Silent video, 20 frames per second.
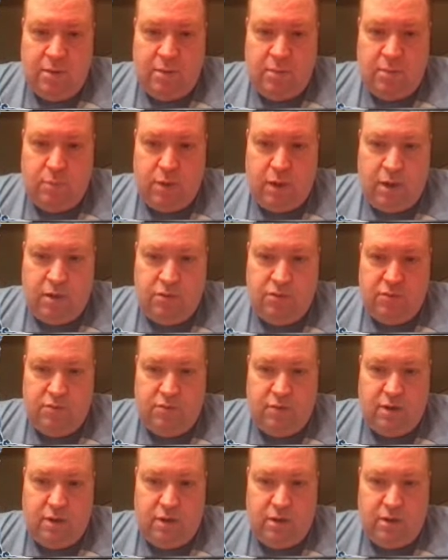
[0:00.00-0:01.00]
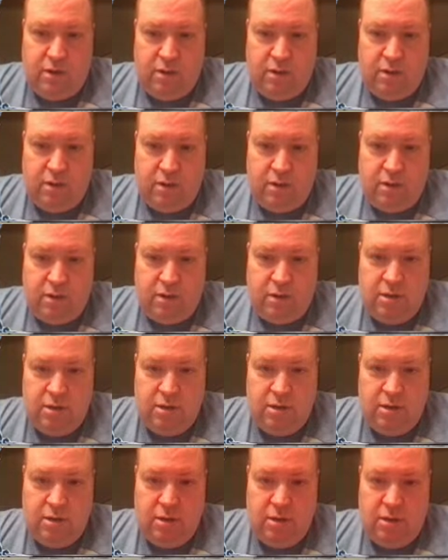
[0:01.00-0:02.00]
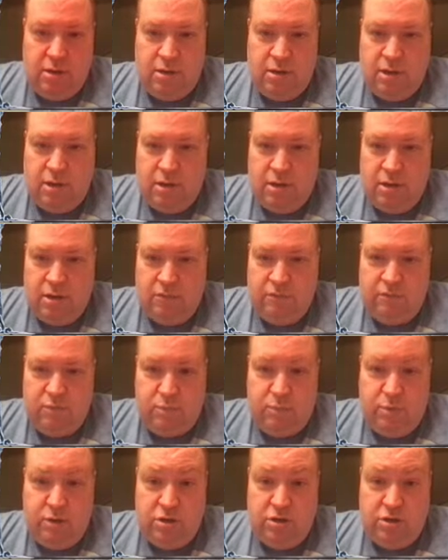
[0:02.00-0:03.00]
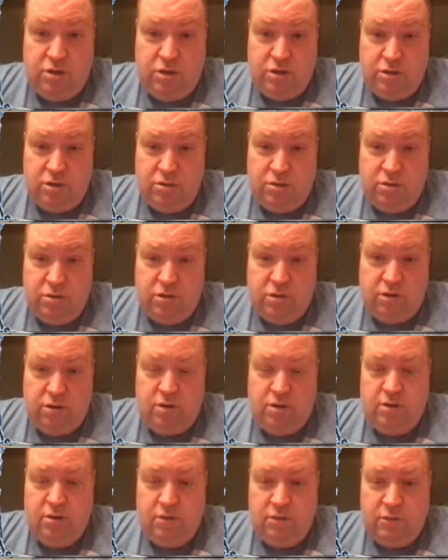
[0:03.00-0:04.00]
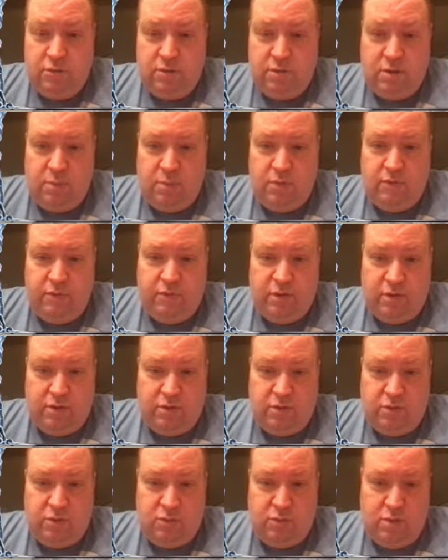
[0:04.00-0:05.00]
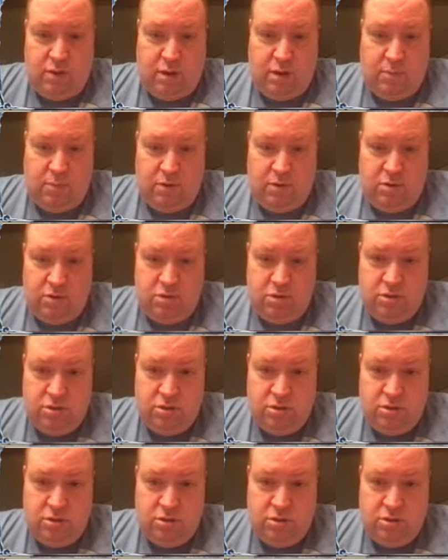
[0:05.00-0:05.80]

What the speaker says: Pay 3. If you pitched an Earth card in this way, prevent 2 damage.